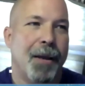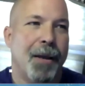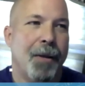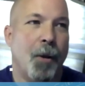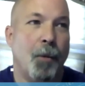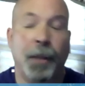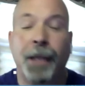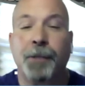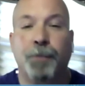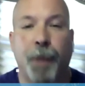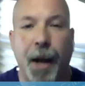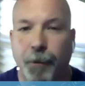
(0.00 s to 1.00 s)
you know, Les
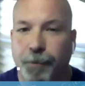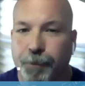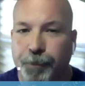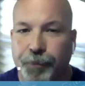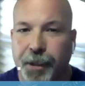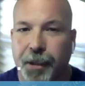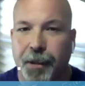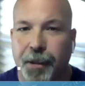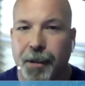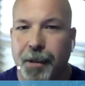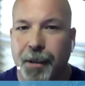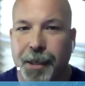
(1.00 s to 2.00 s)
Brown,
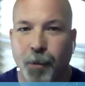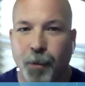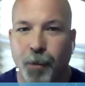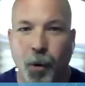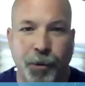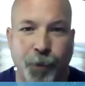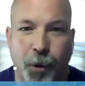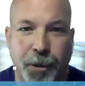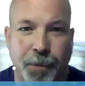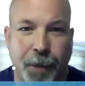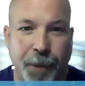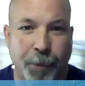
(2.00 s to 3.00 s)
he wrote the foreword
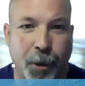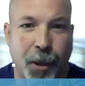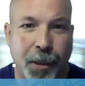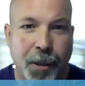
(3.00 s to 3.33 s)
to my book.